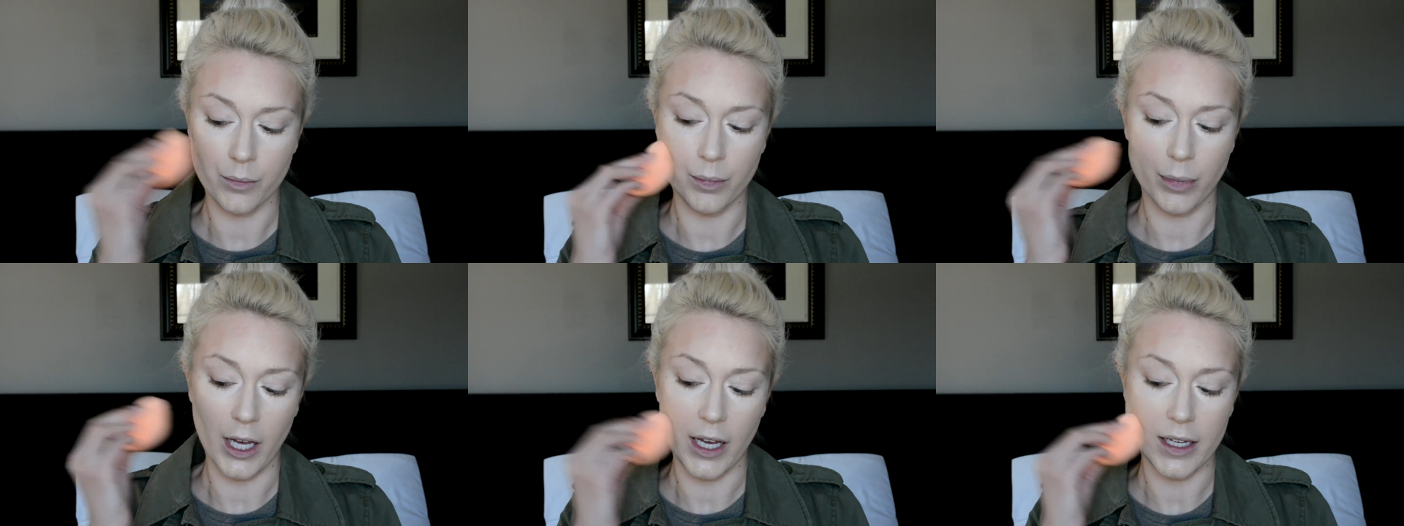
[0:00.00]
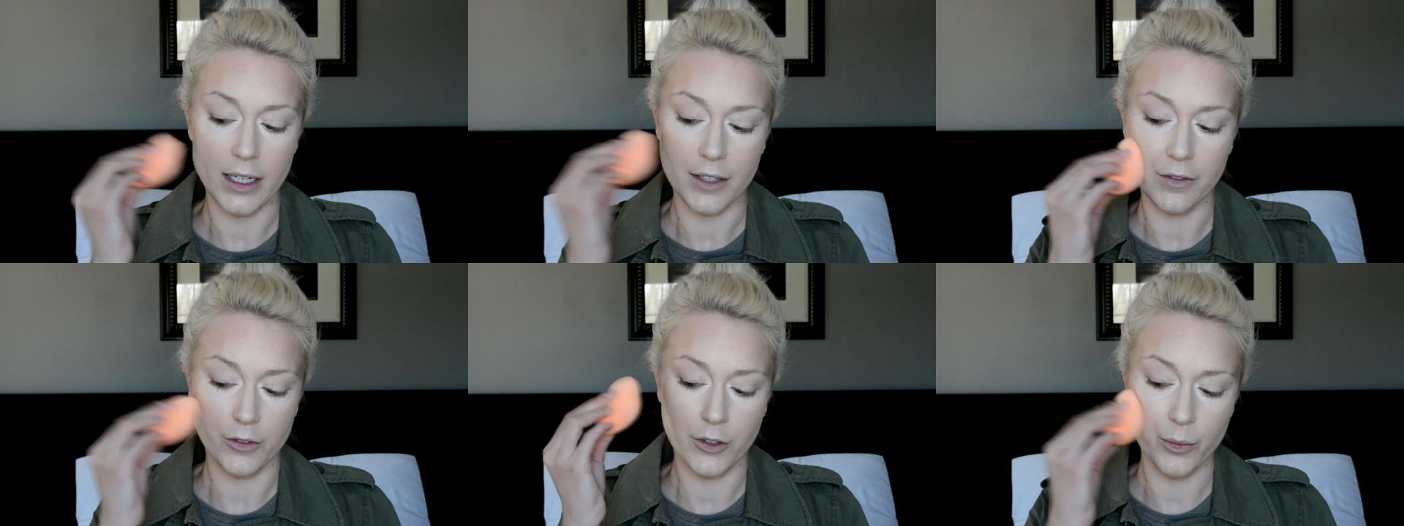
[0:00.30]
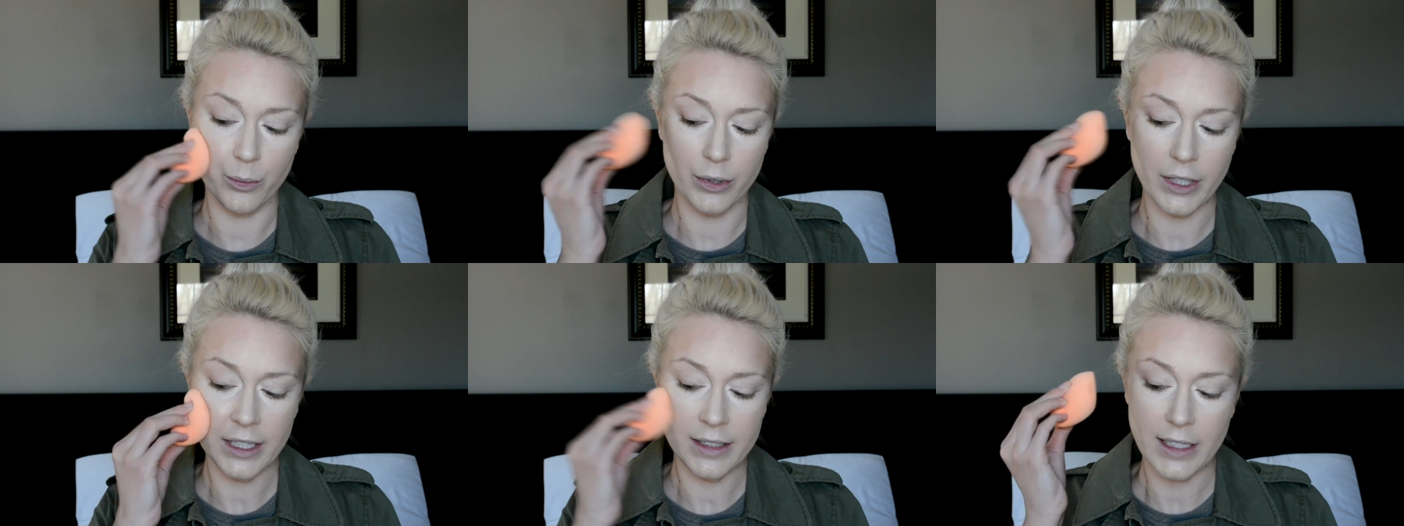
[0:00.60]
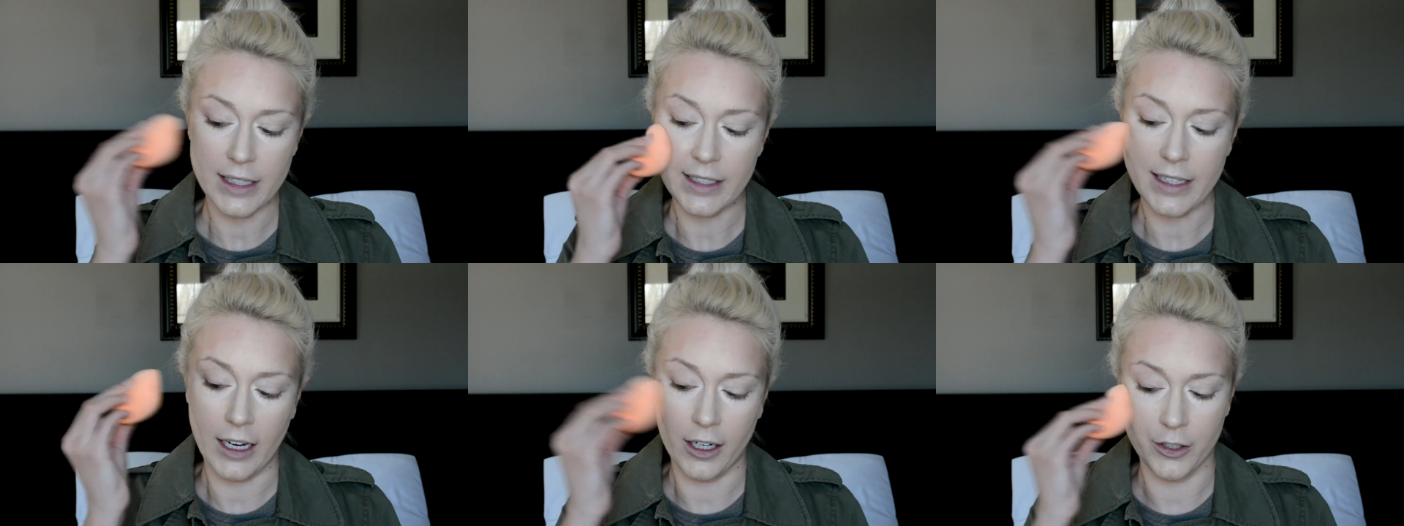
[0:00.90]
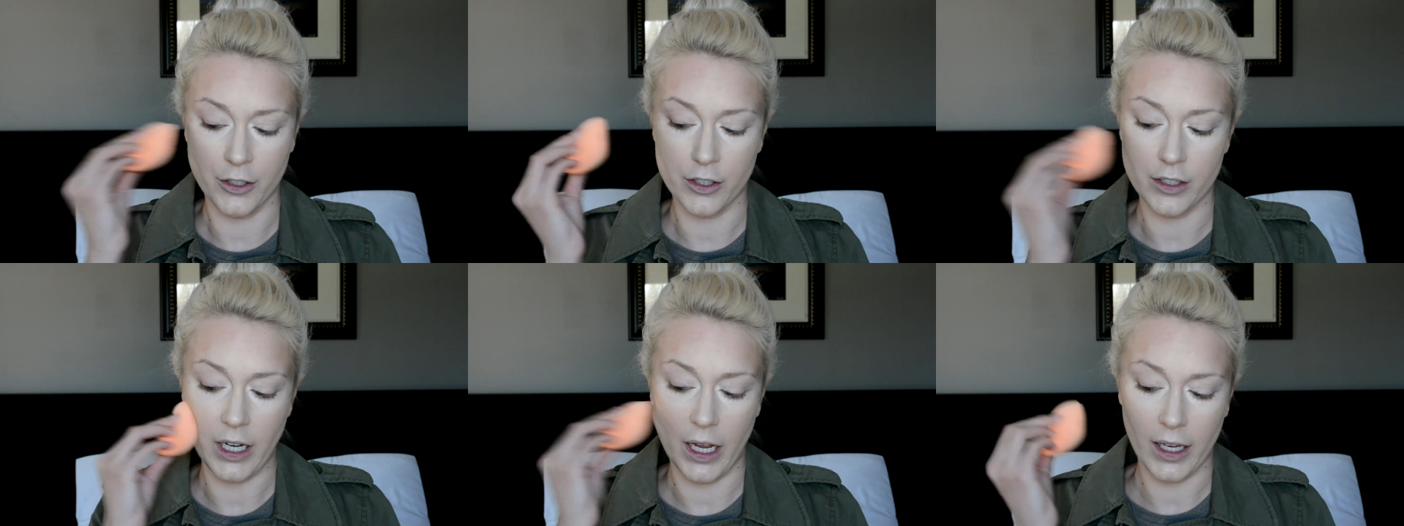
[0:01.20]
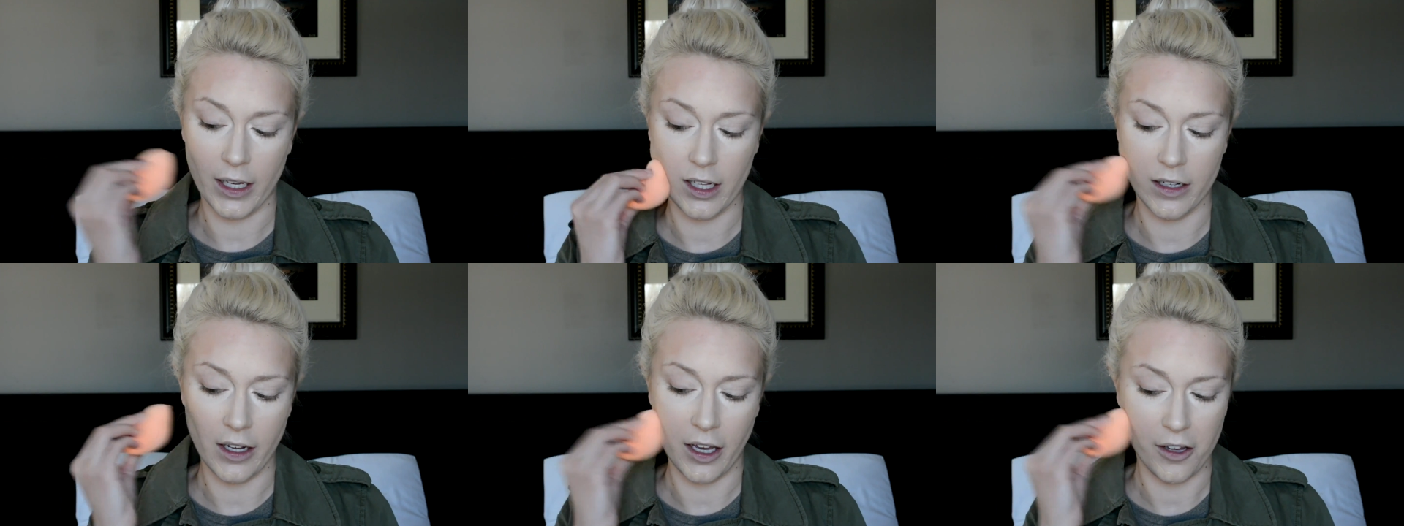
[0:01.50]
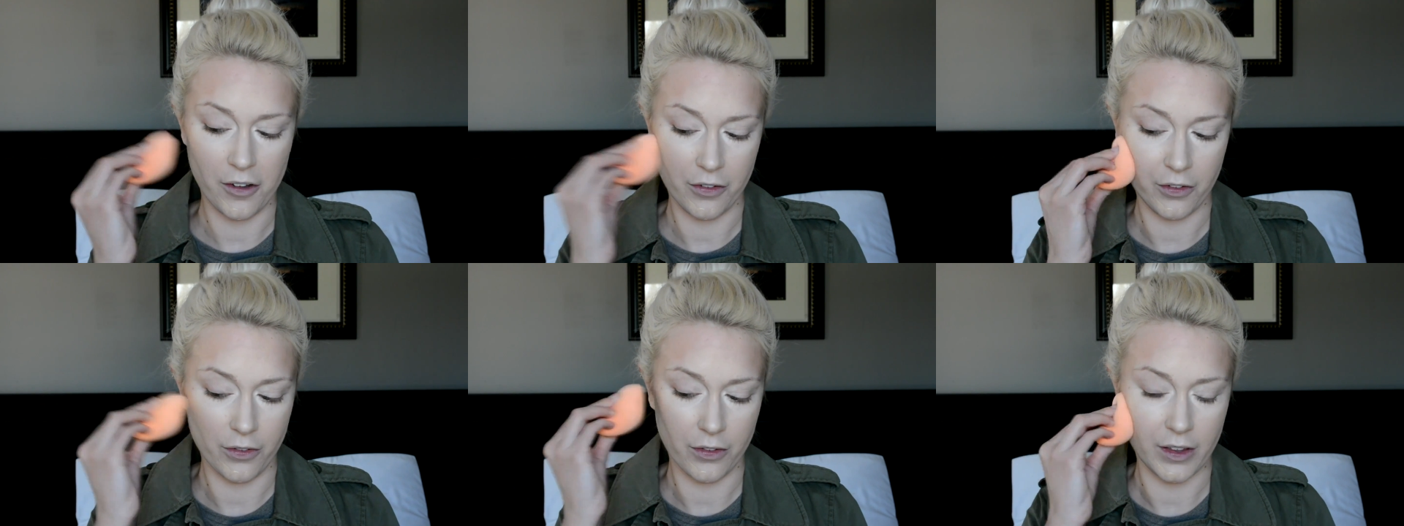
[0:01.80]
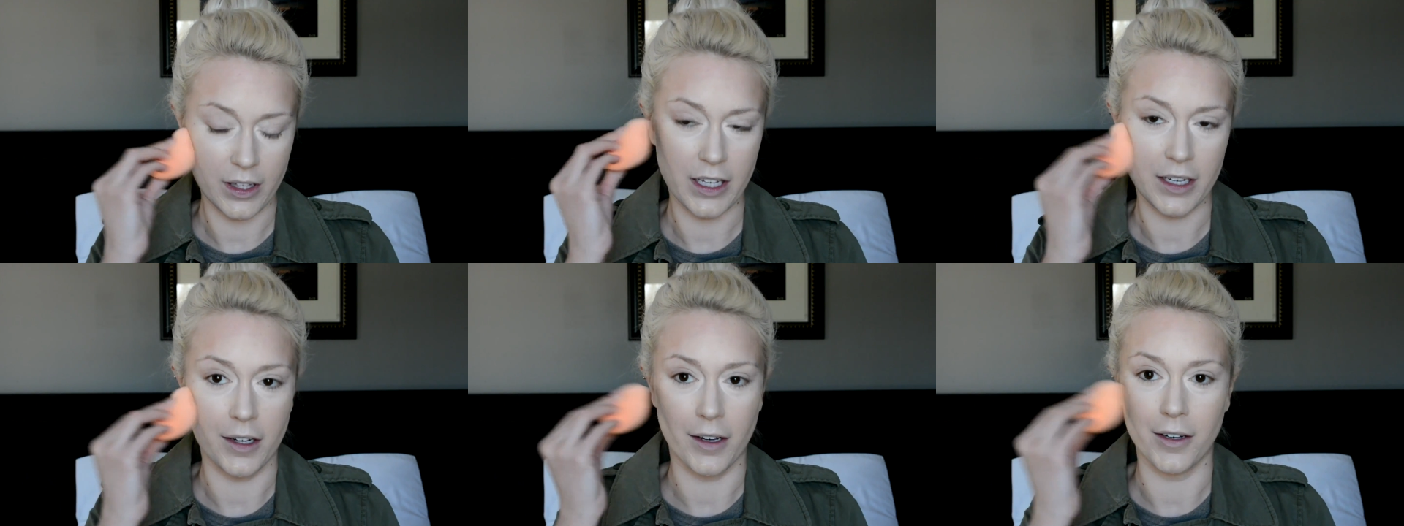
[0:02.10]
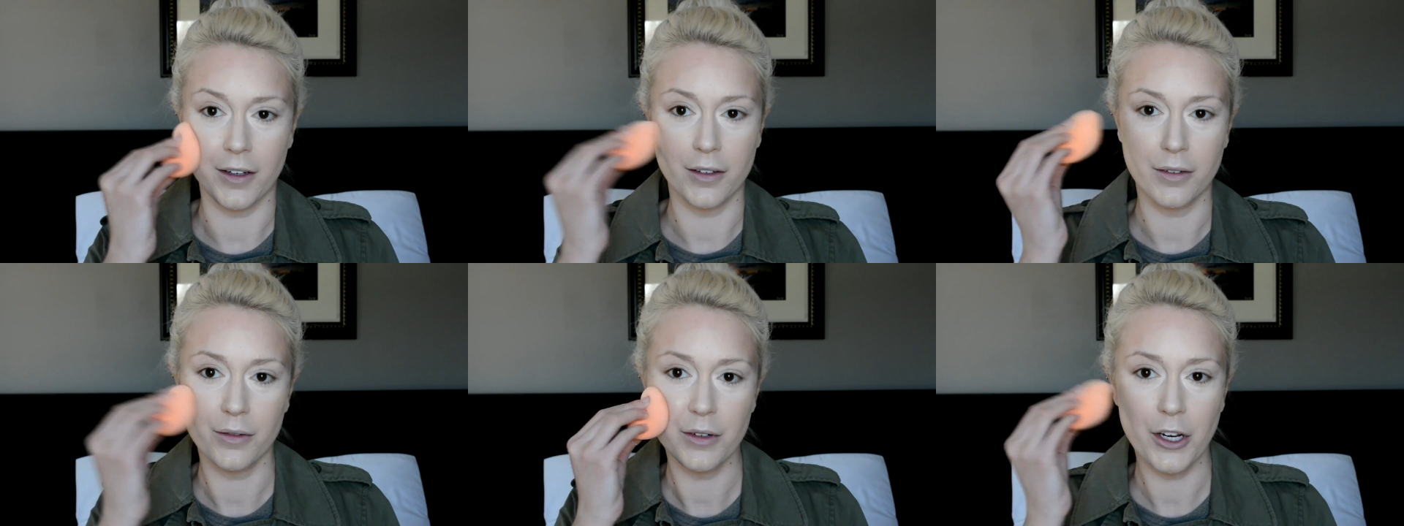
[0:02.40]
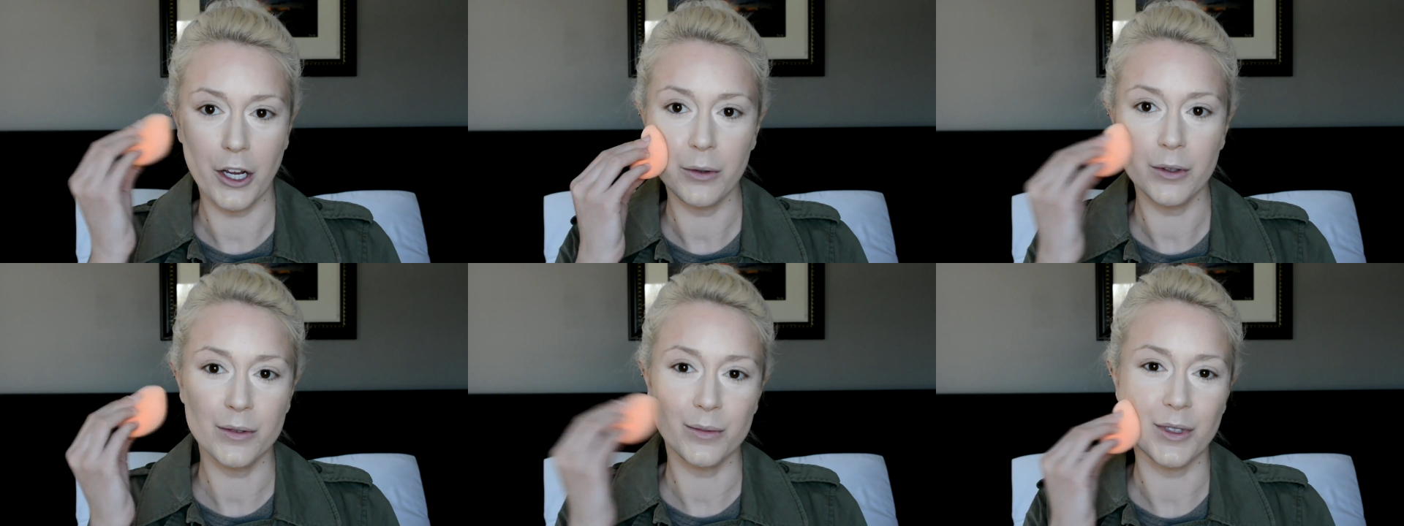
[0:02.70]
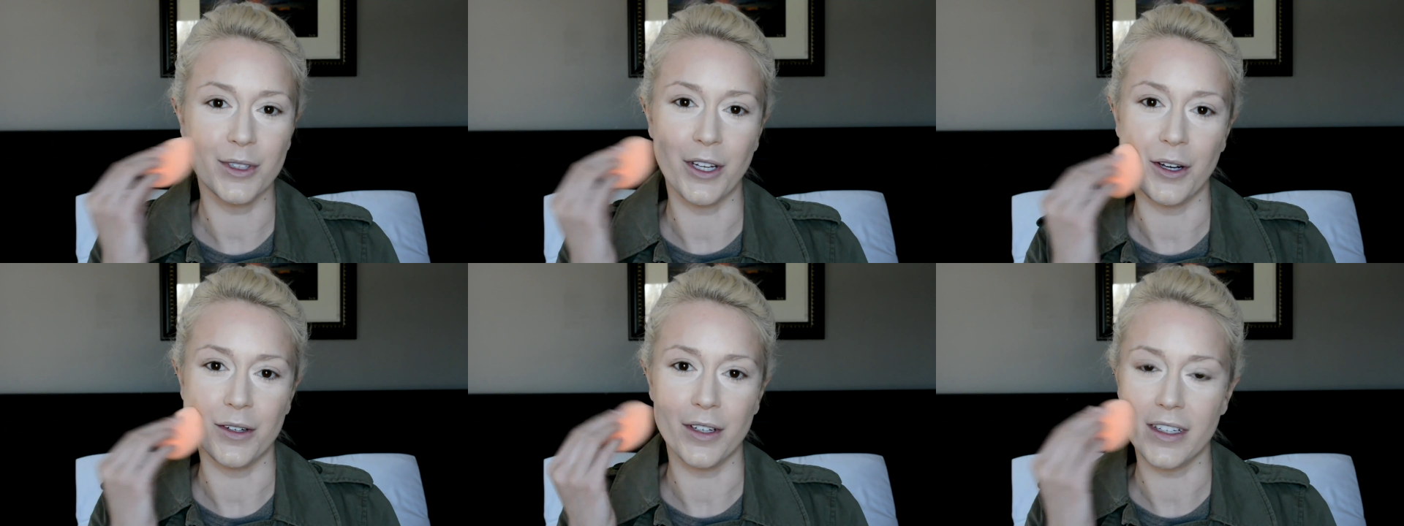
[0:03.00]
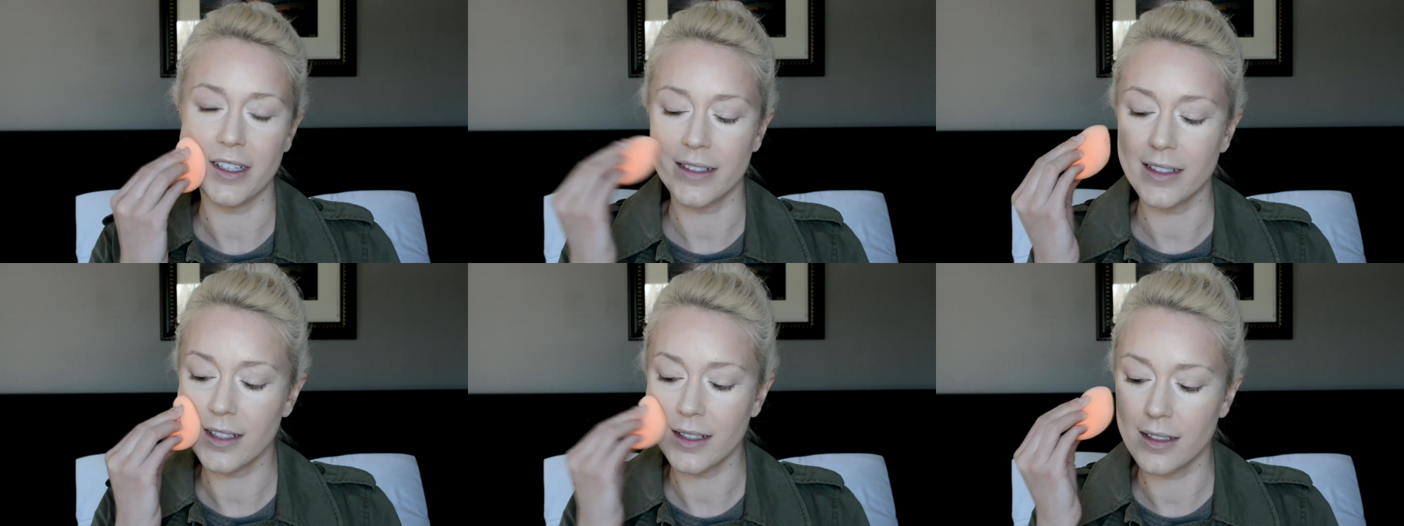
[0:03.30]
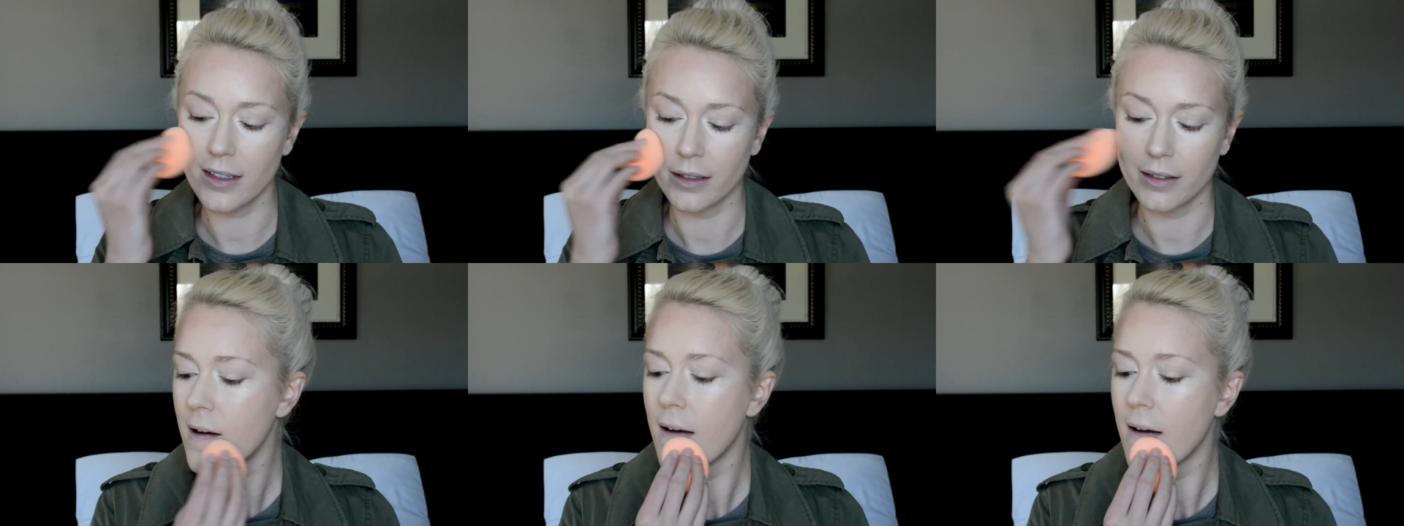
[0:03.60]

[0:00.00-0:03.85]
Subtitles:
but if you blend it down your neck enough, then no one will notice.